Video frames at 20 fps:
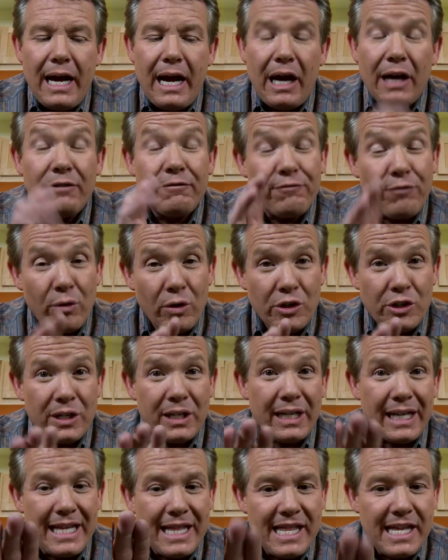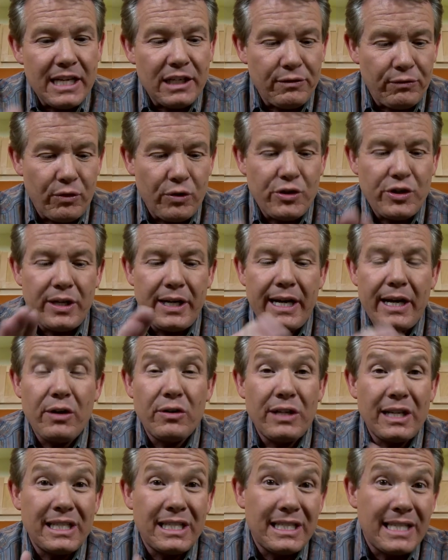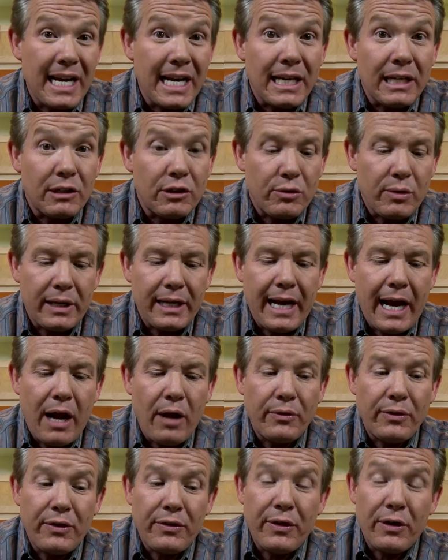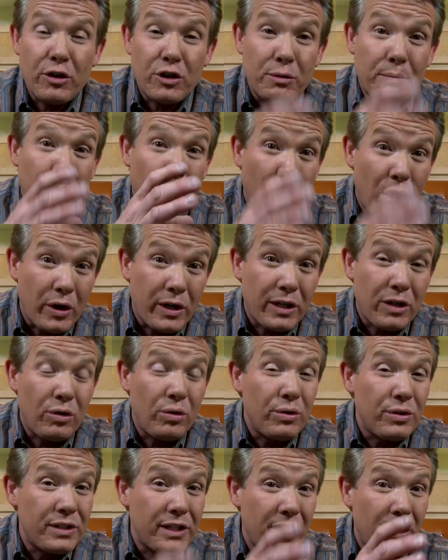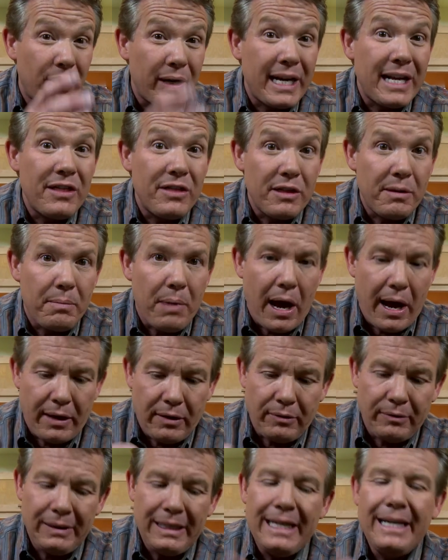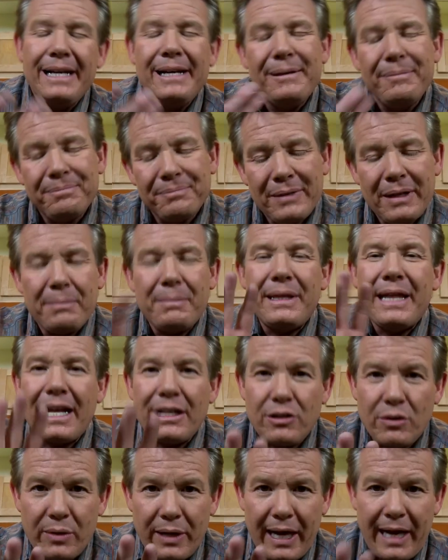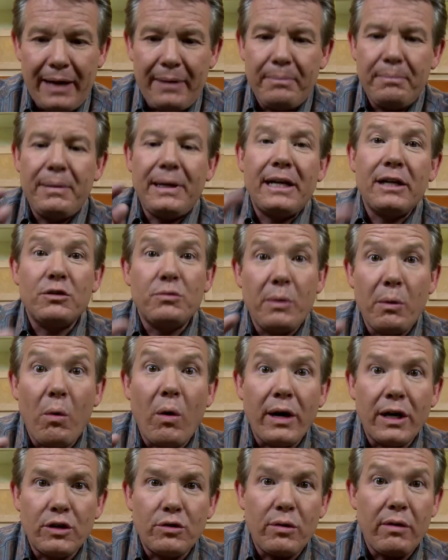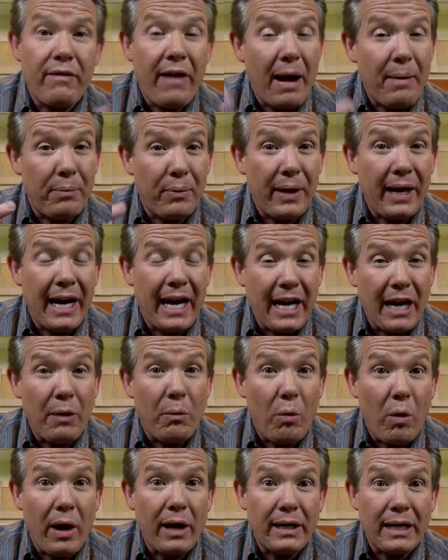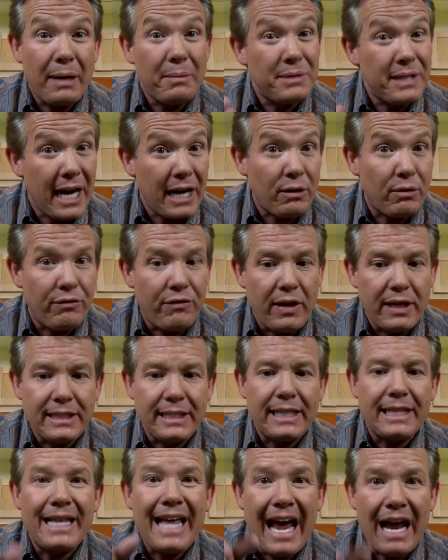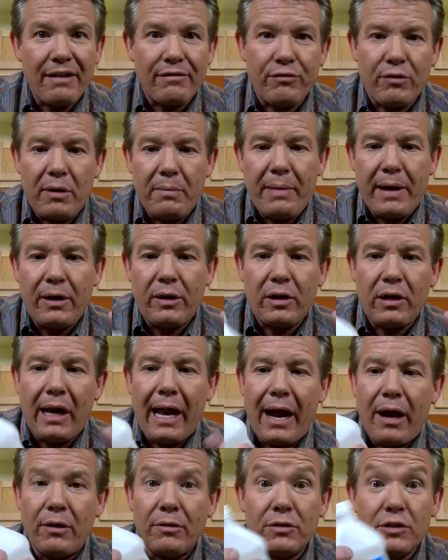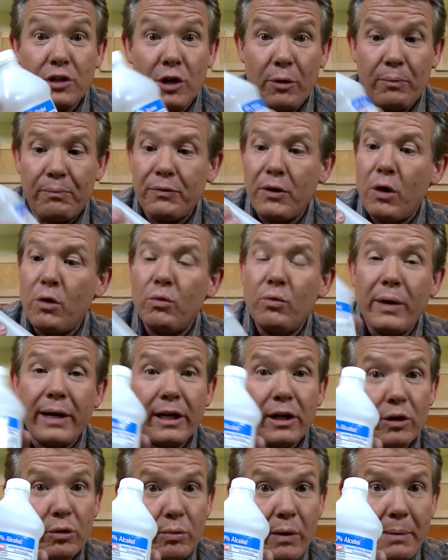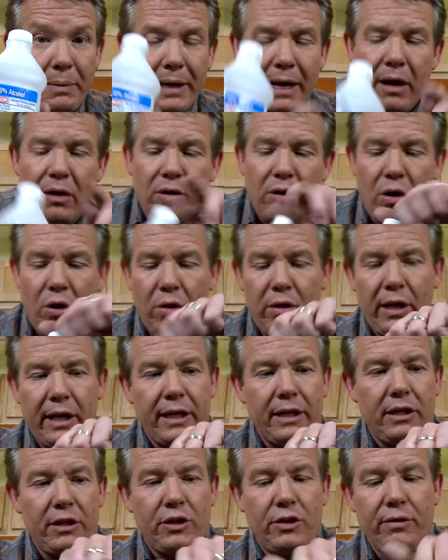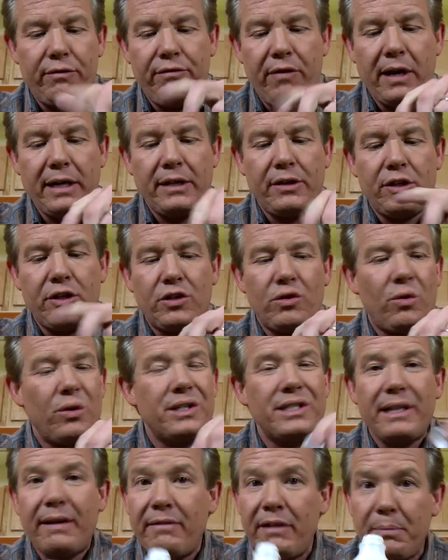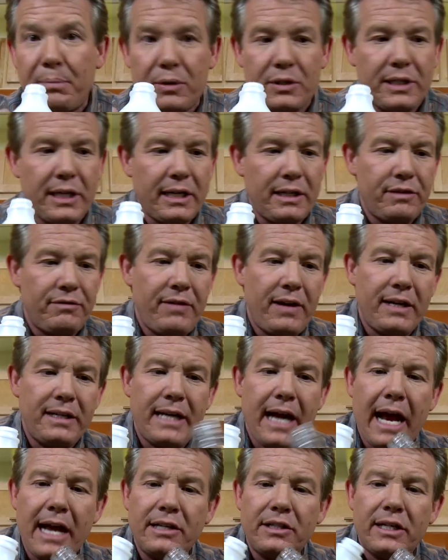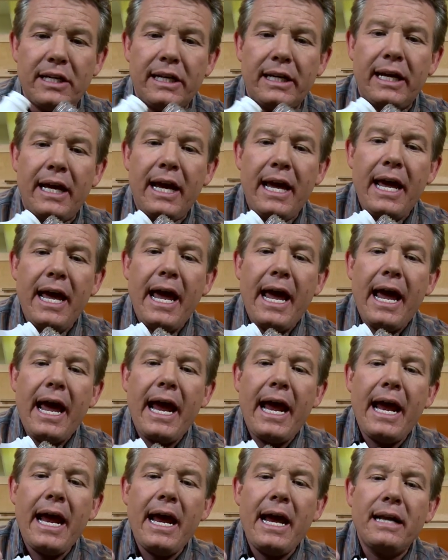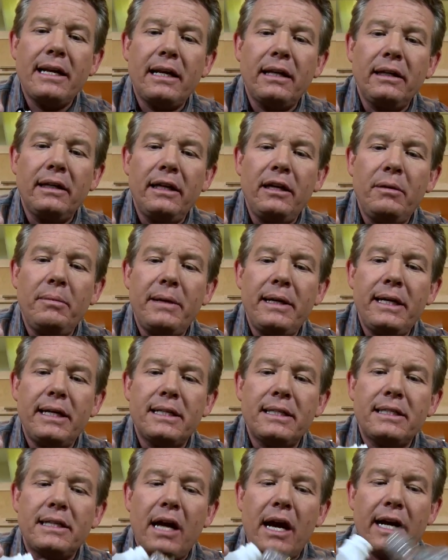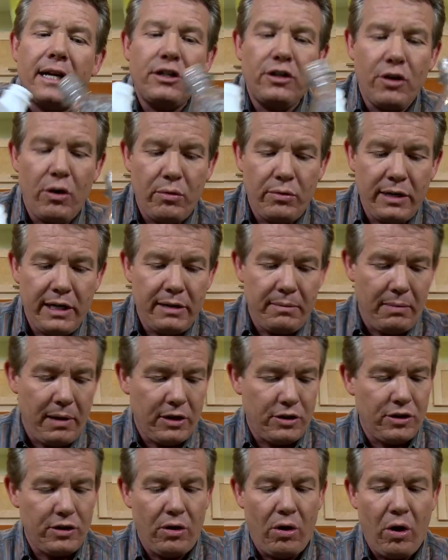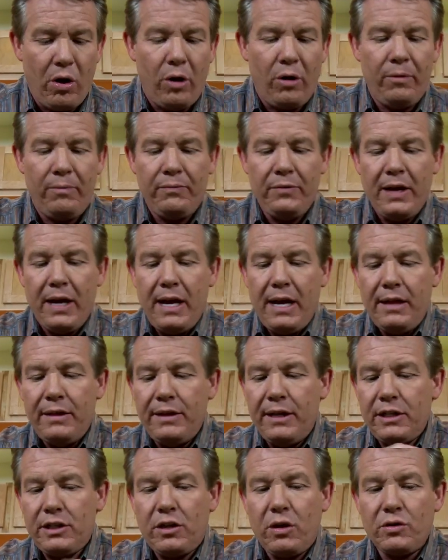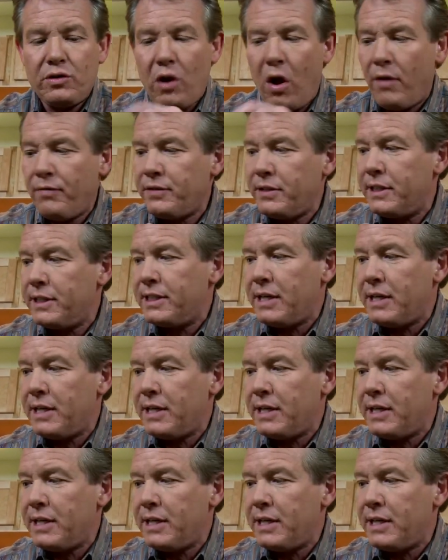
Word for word: unfortunately, this version here doesn't take into account that there's particles that are in the bottle but that's okay because we want it to evaporate and I want, I'm sacrificing that for a better cloud. So regular rubbing alcohol like you'd find at the store, 70% is fantastic and a little bit inside, you don't need much at all. This goes off to the